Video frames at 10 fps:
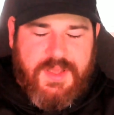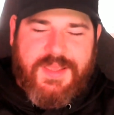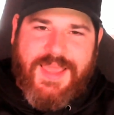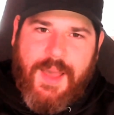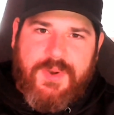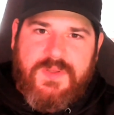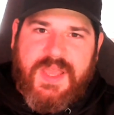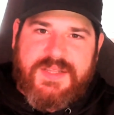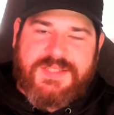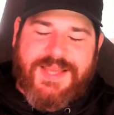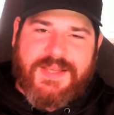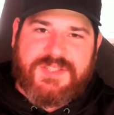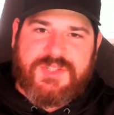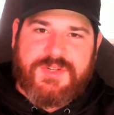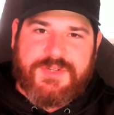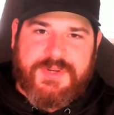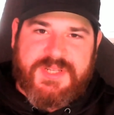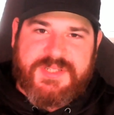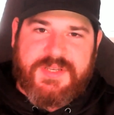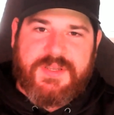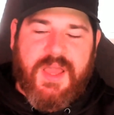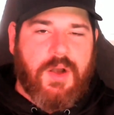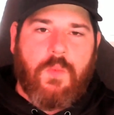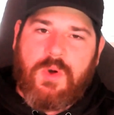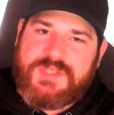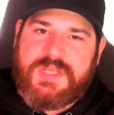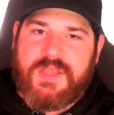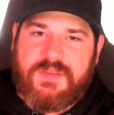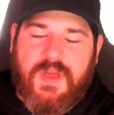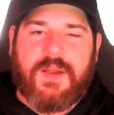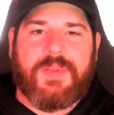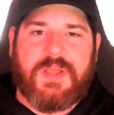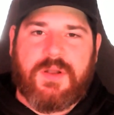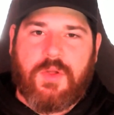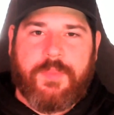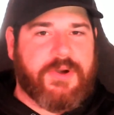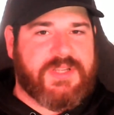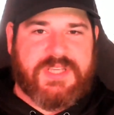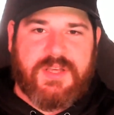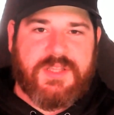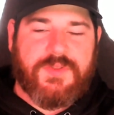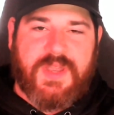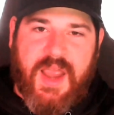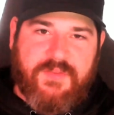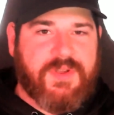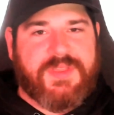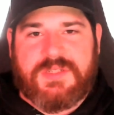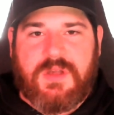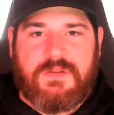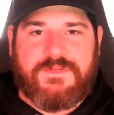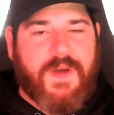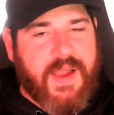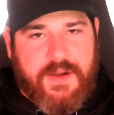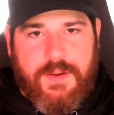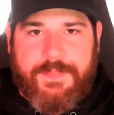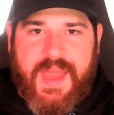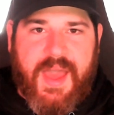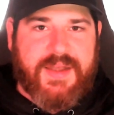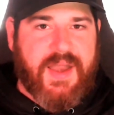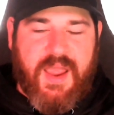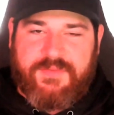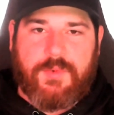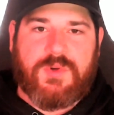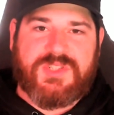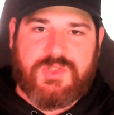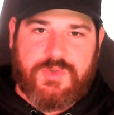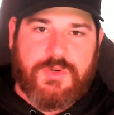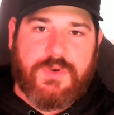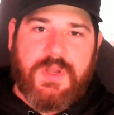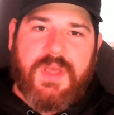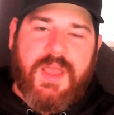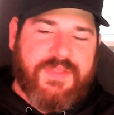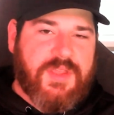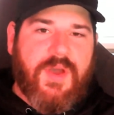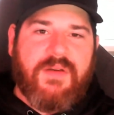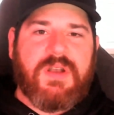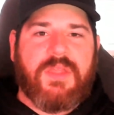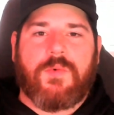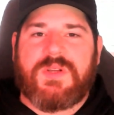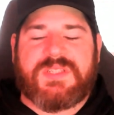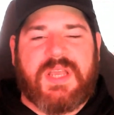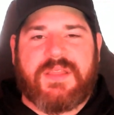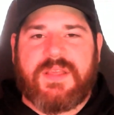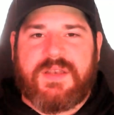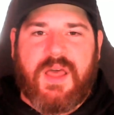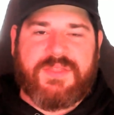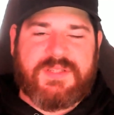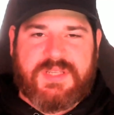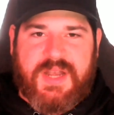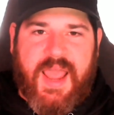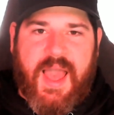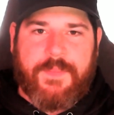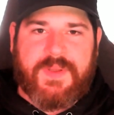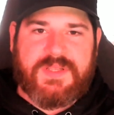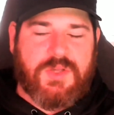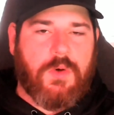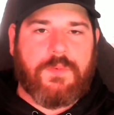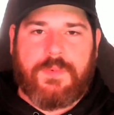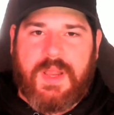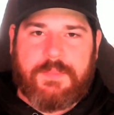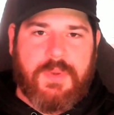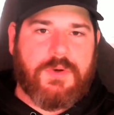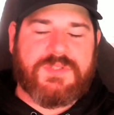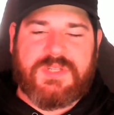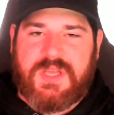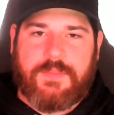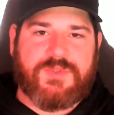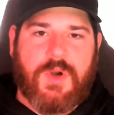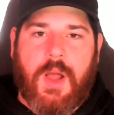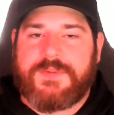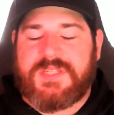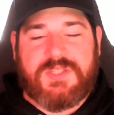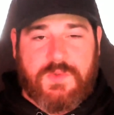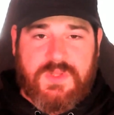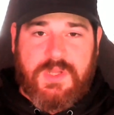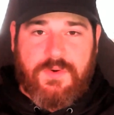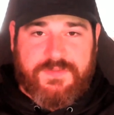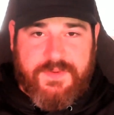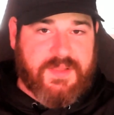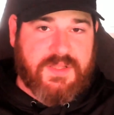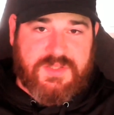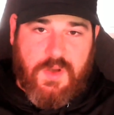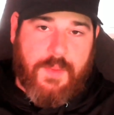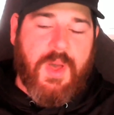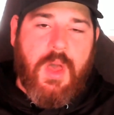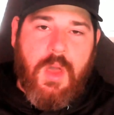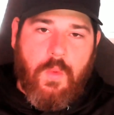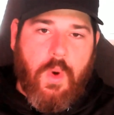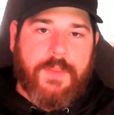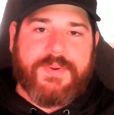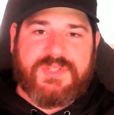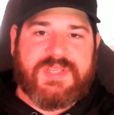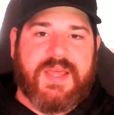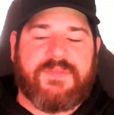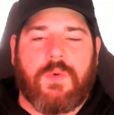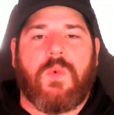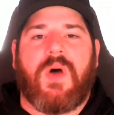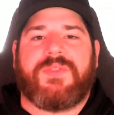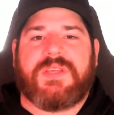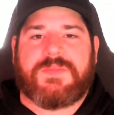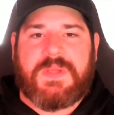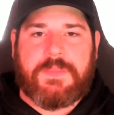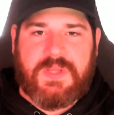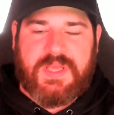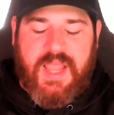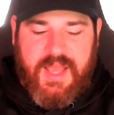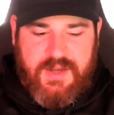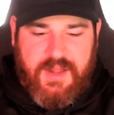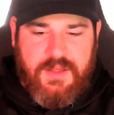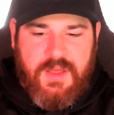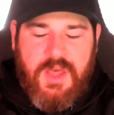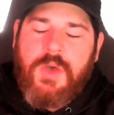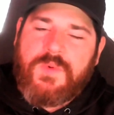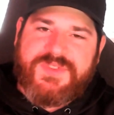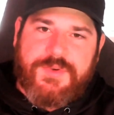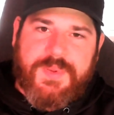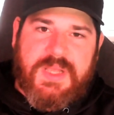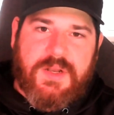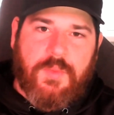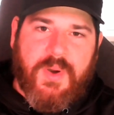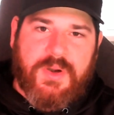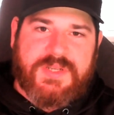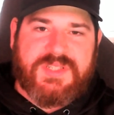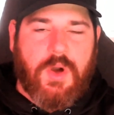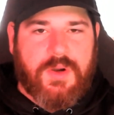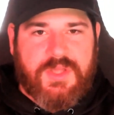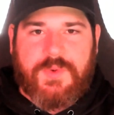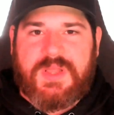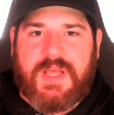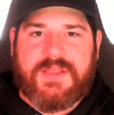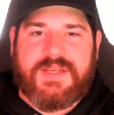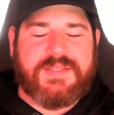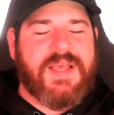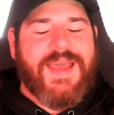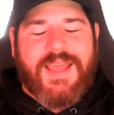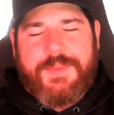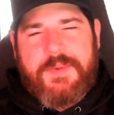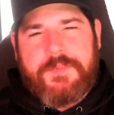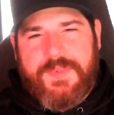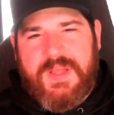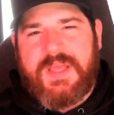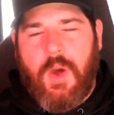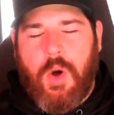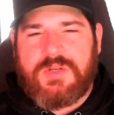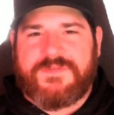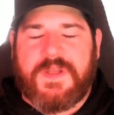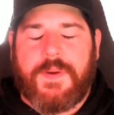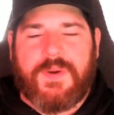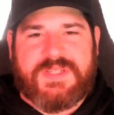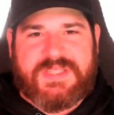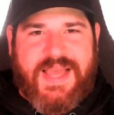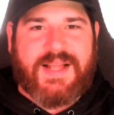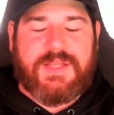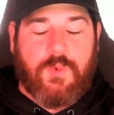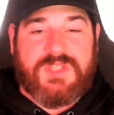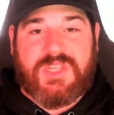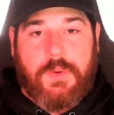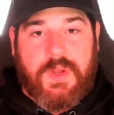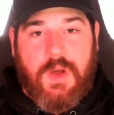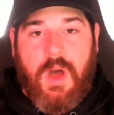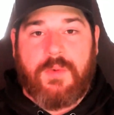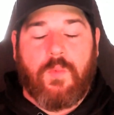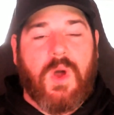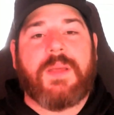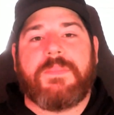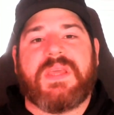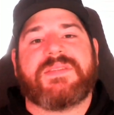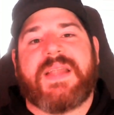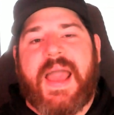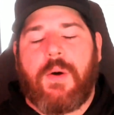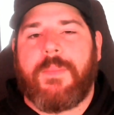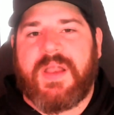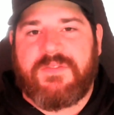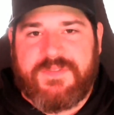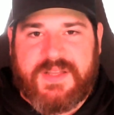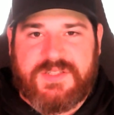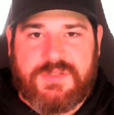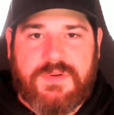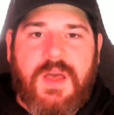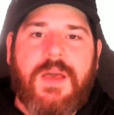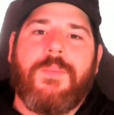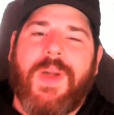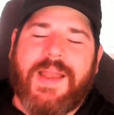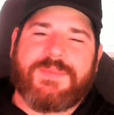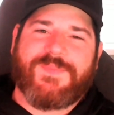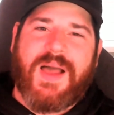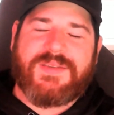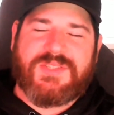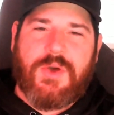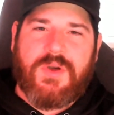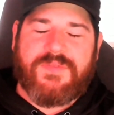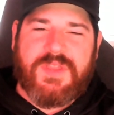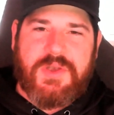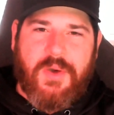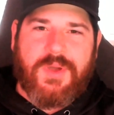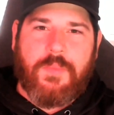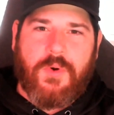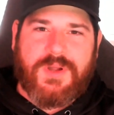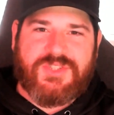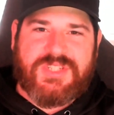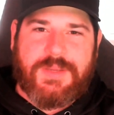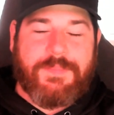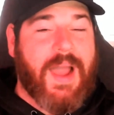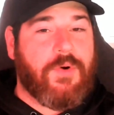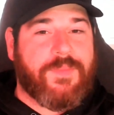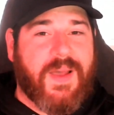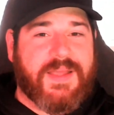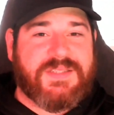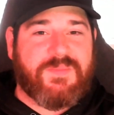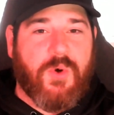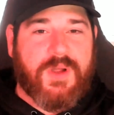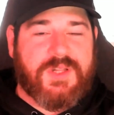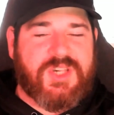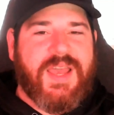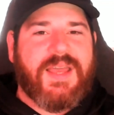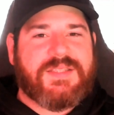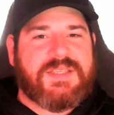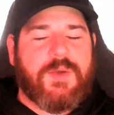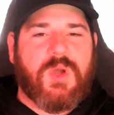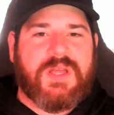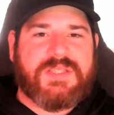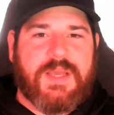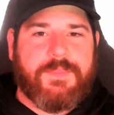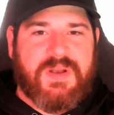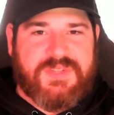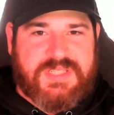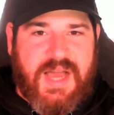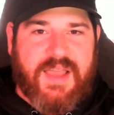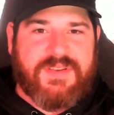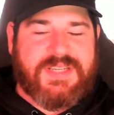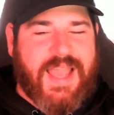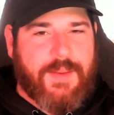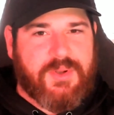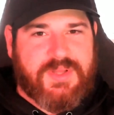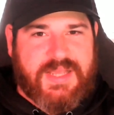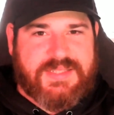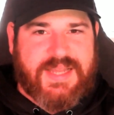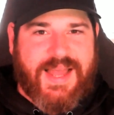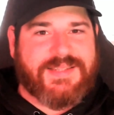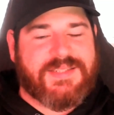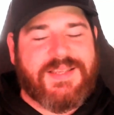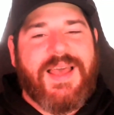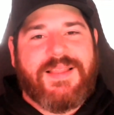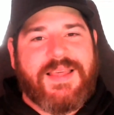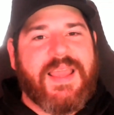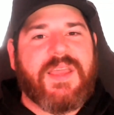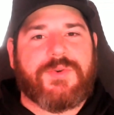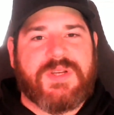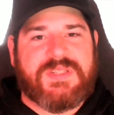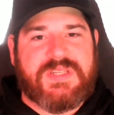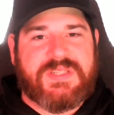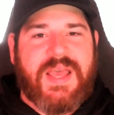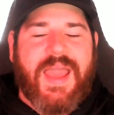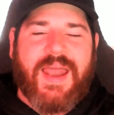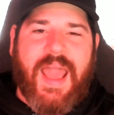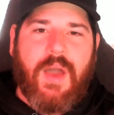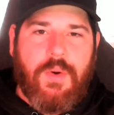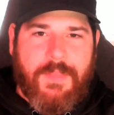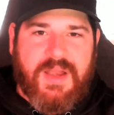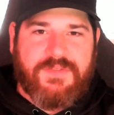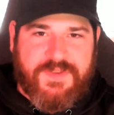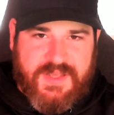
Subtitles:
Capital gains taxes are increasing, and on one side you got a political party telling you that everything's on fire and bad and everyone's screwed, and then you have another one saying that nothing's going to happen, it's all rainbows and gumdrops, and it's only going to affect the top 1% of the wealthiest people in Canada. With two political parties arguing like this, it can be really hard to figure out exactly what's going on, what it means, and how it might affect you. My name's Miles Noack of the Noack Mortgage Team, powered by Indy Mortgage, and today we're going to take a bit of a dive into capital gains taxes, the increases, and how it might affect